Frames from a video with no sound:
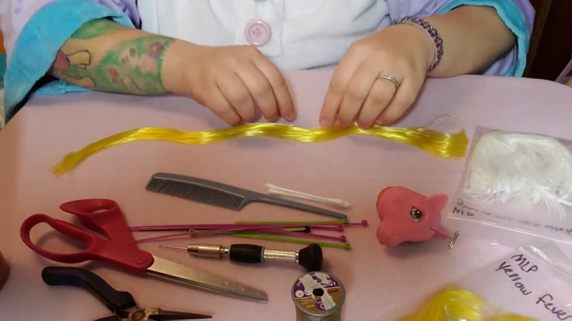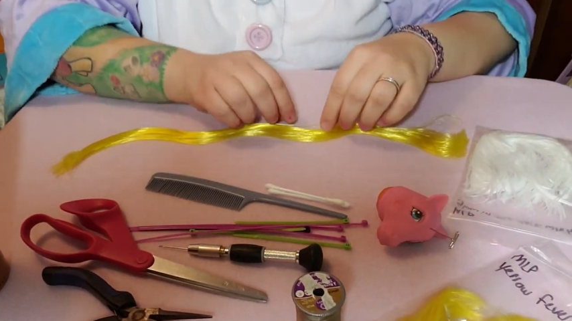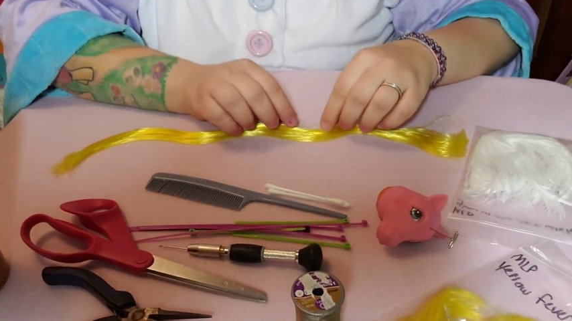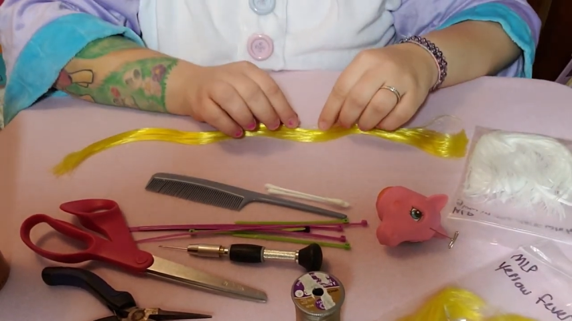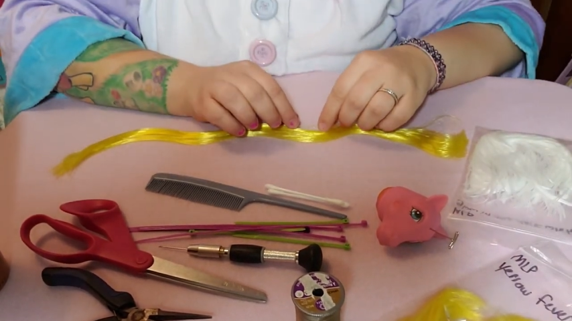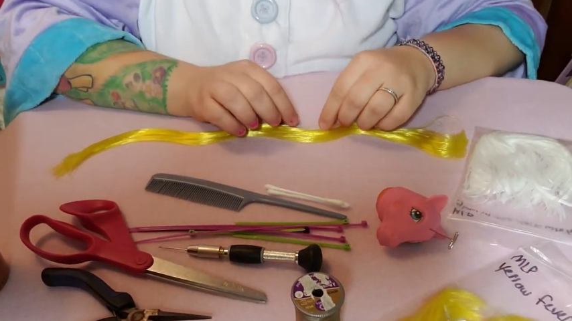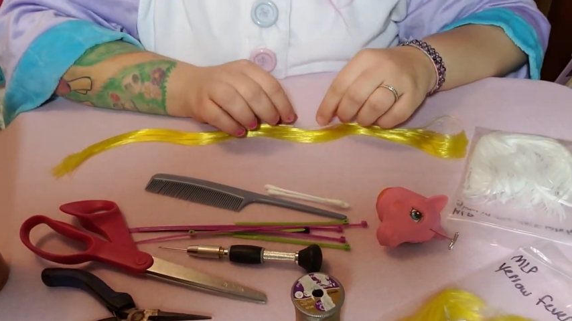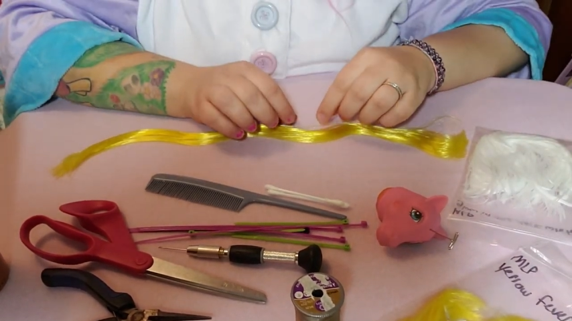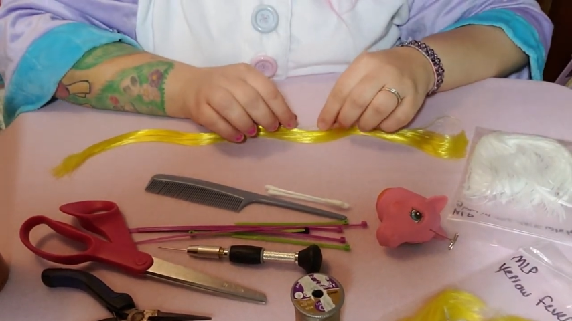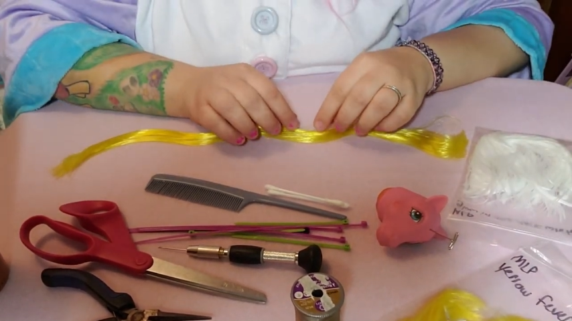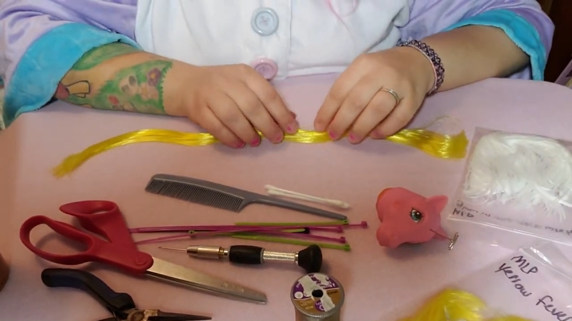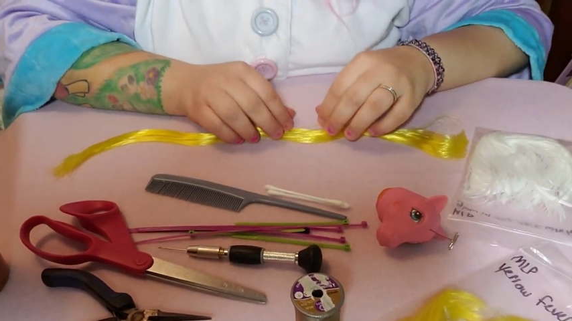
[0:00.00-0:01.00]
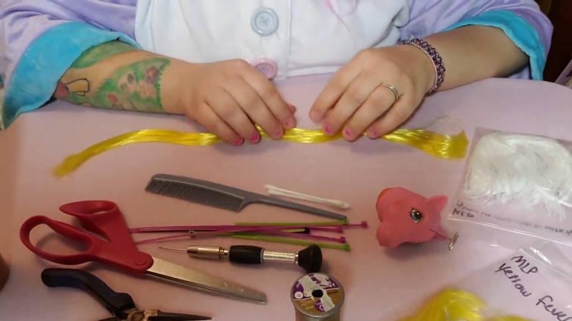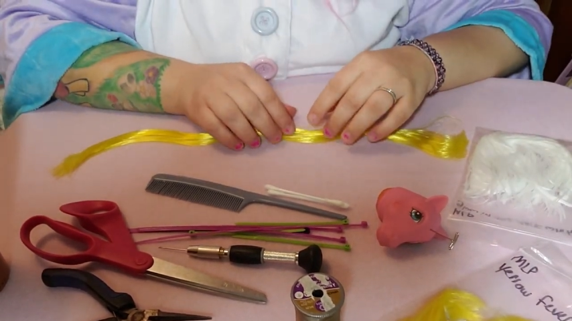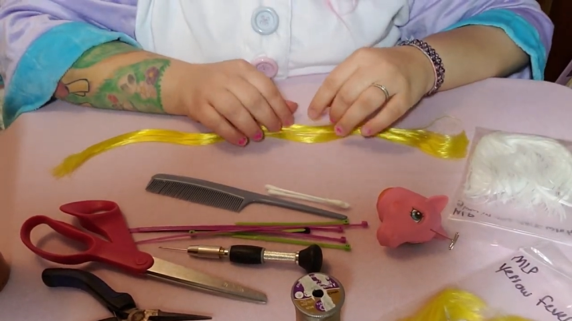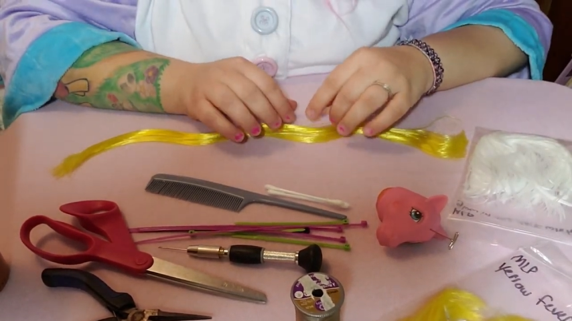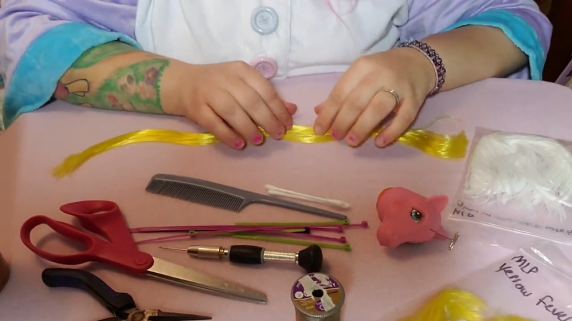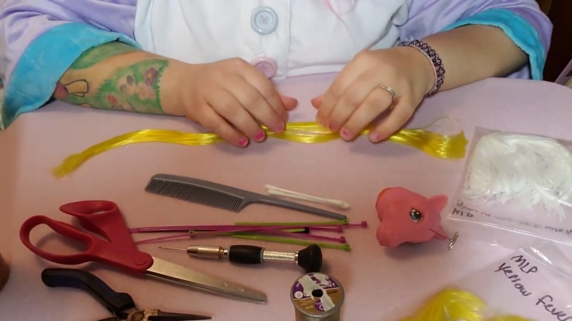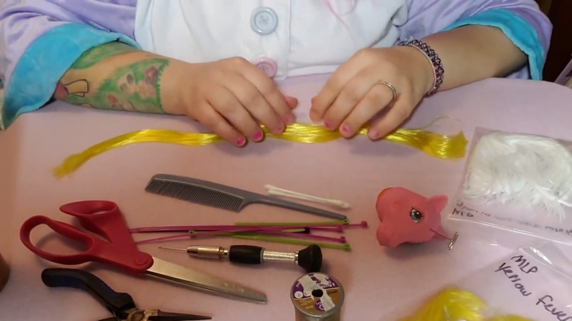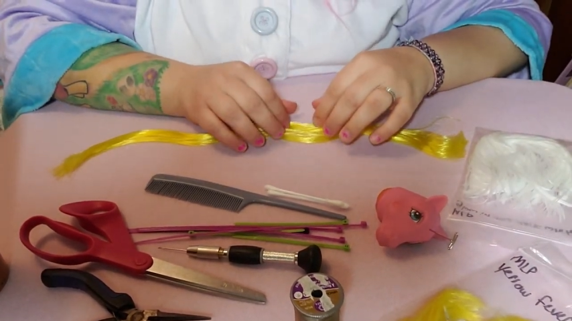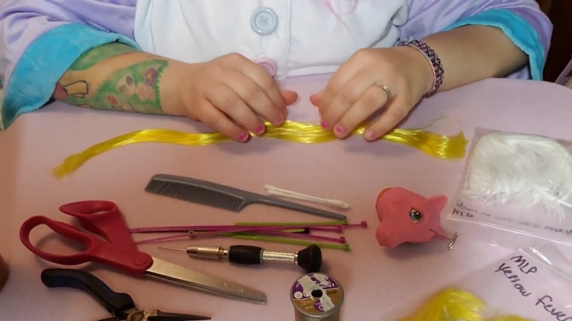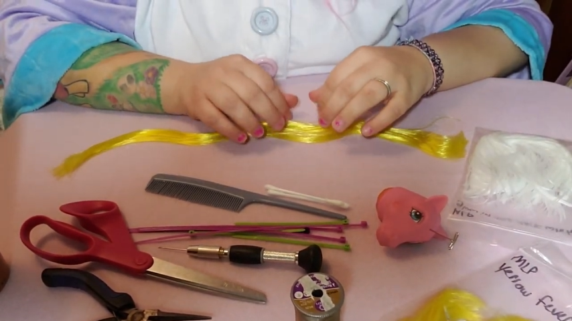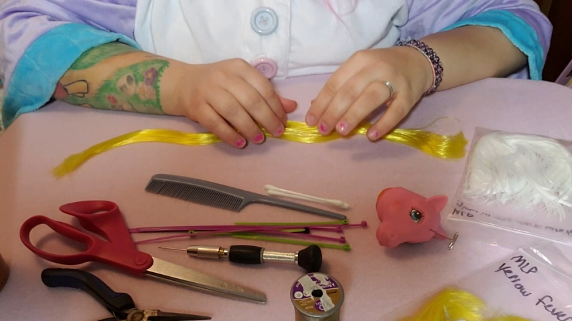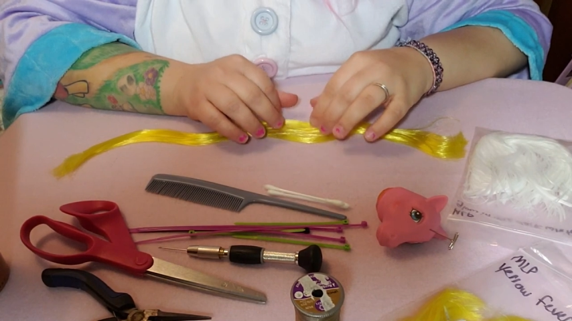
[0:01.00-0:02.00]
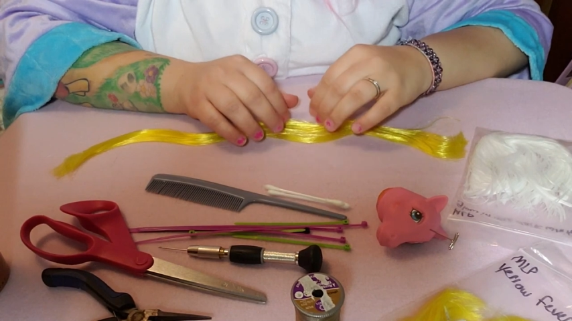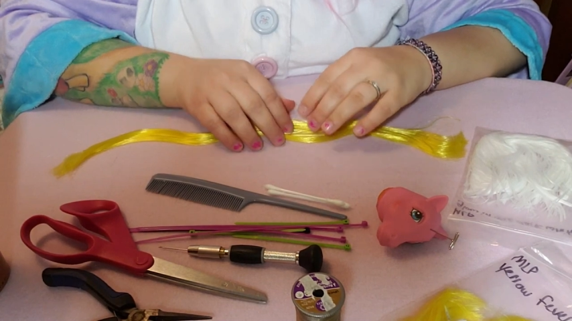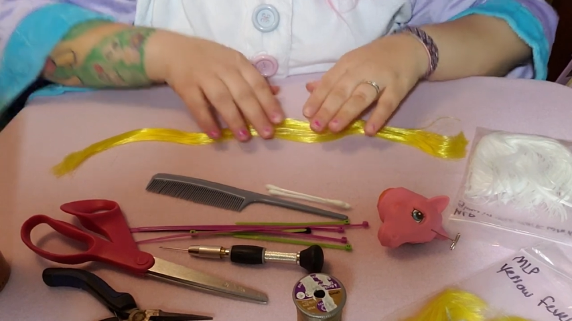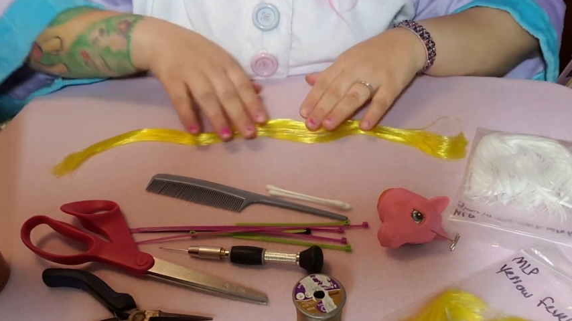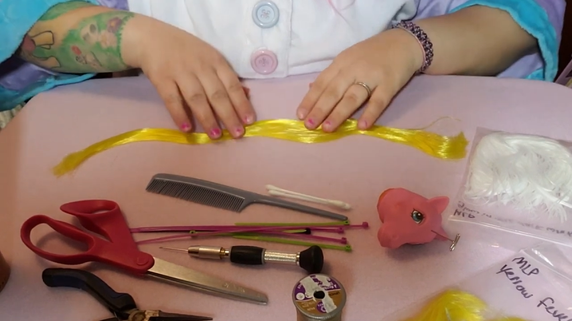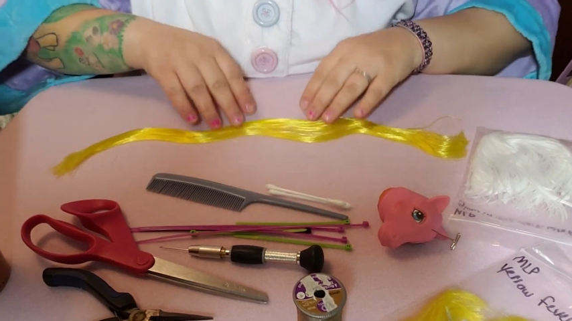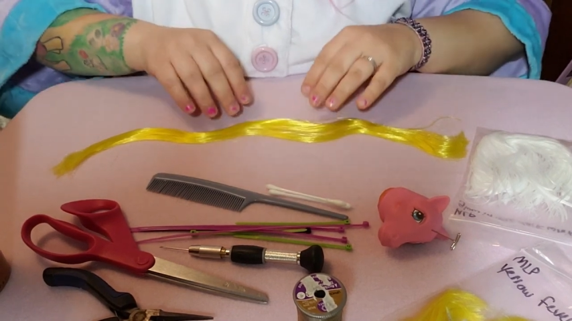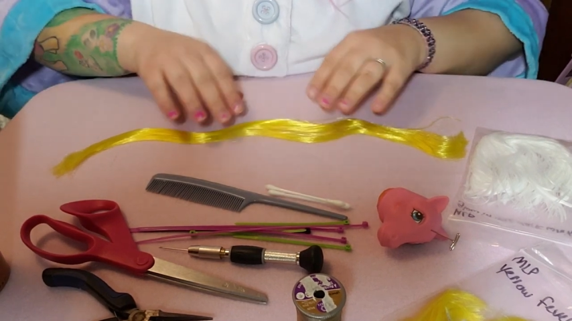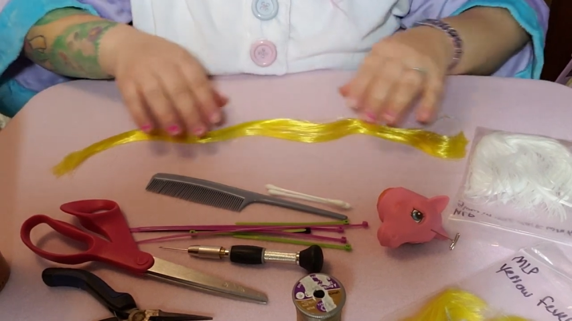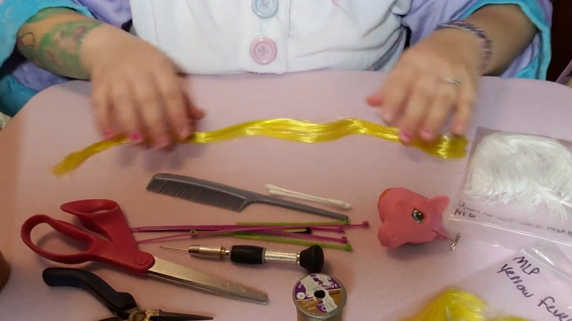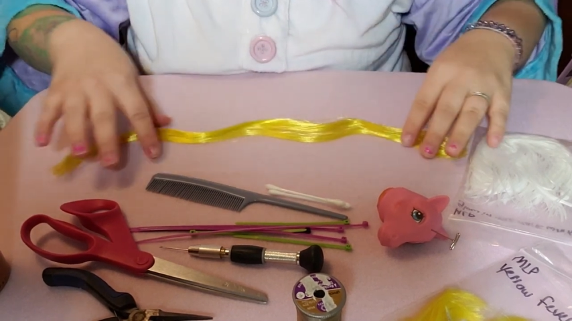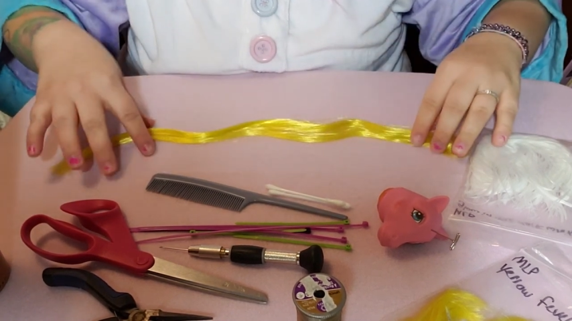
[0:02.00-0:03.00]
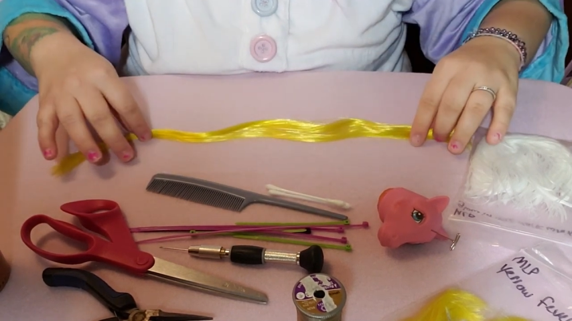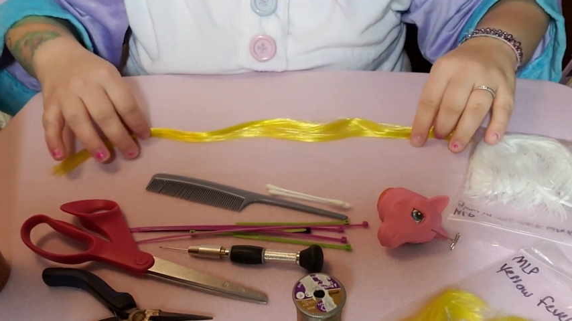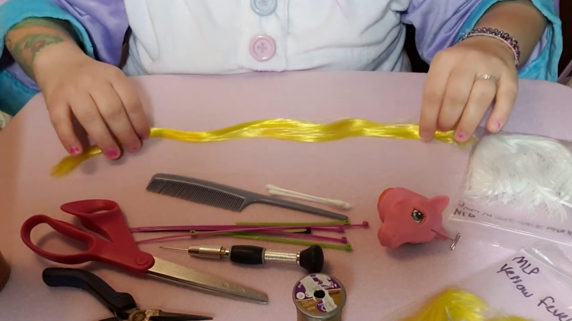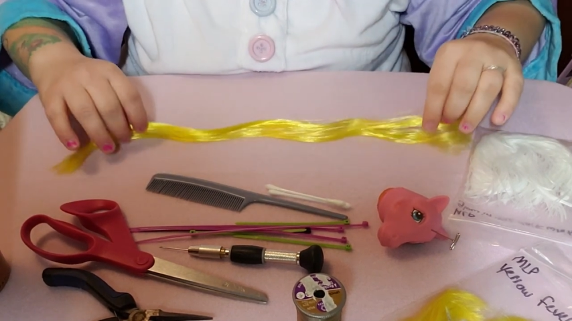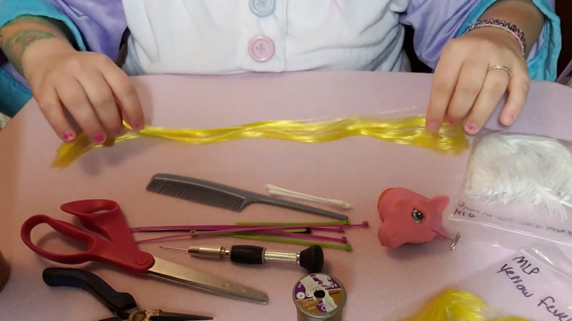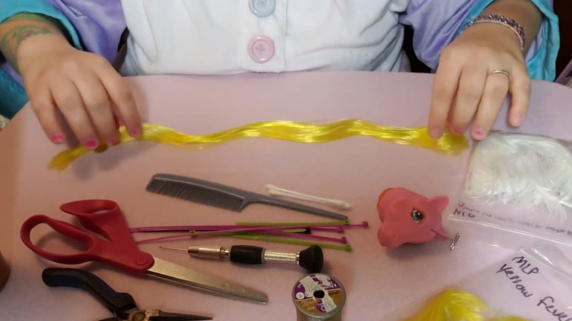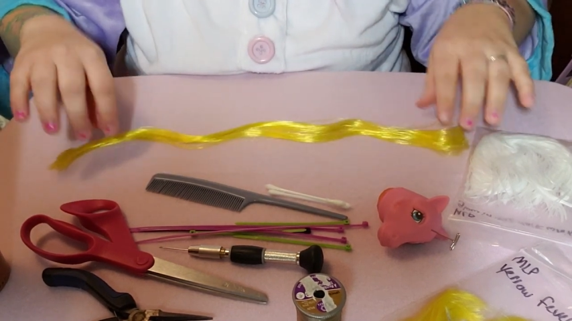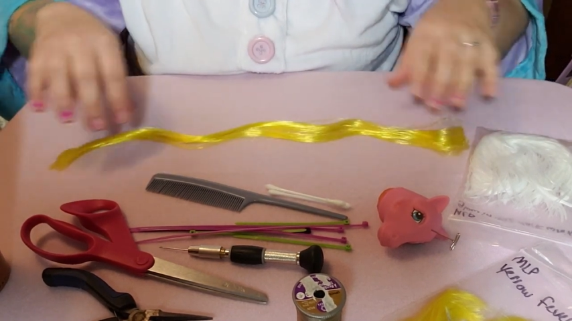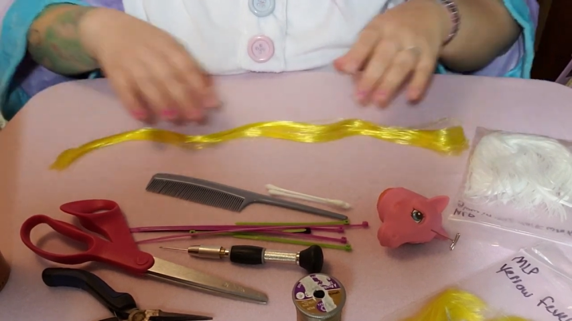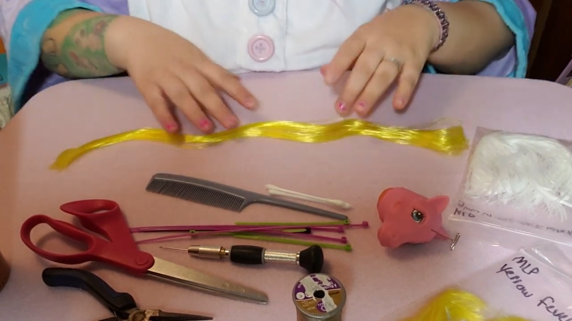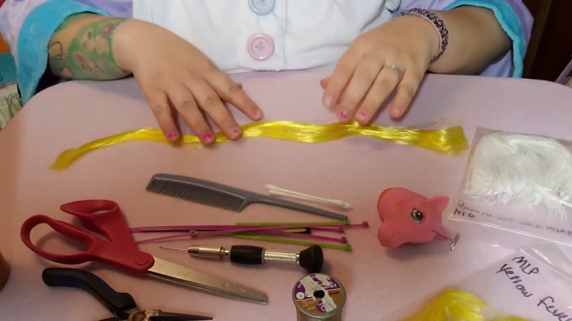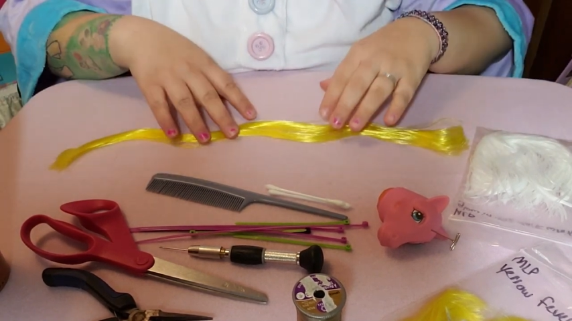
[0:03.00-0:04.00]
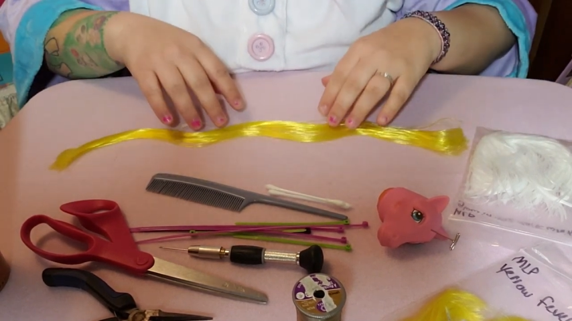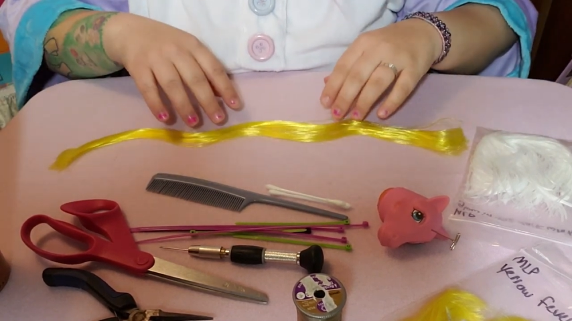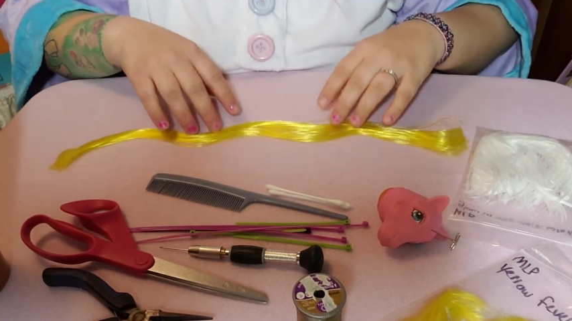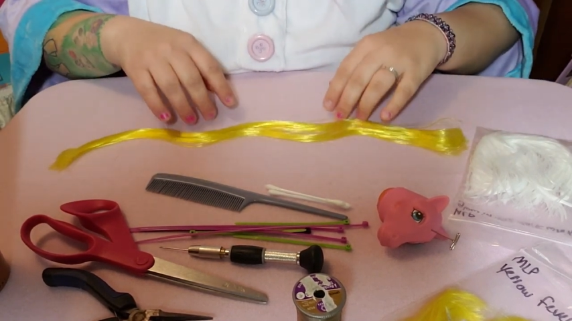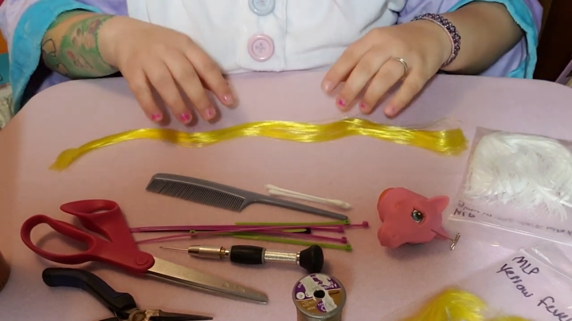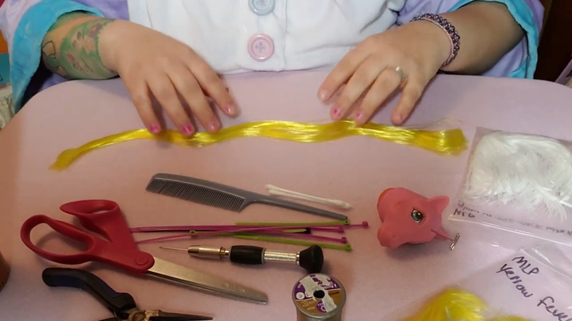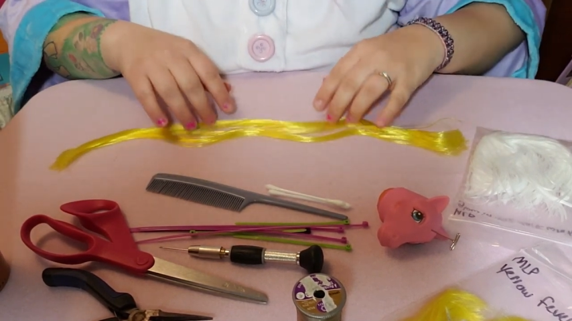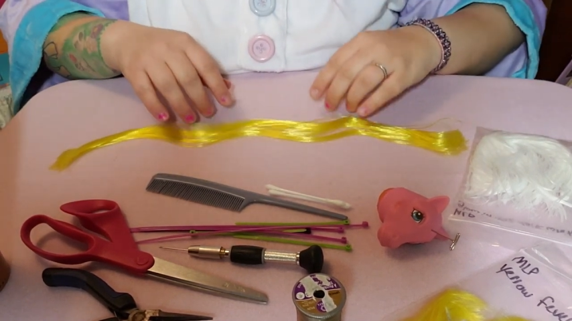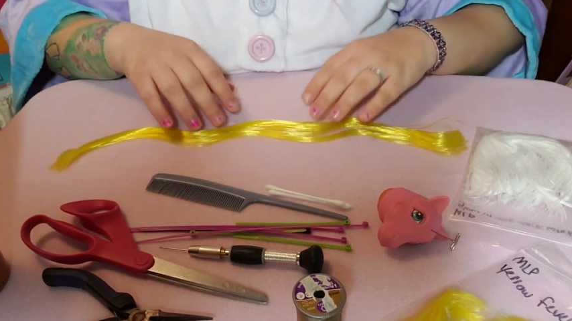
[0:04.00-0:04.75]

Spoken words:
Nobody's mouth can be seen.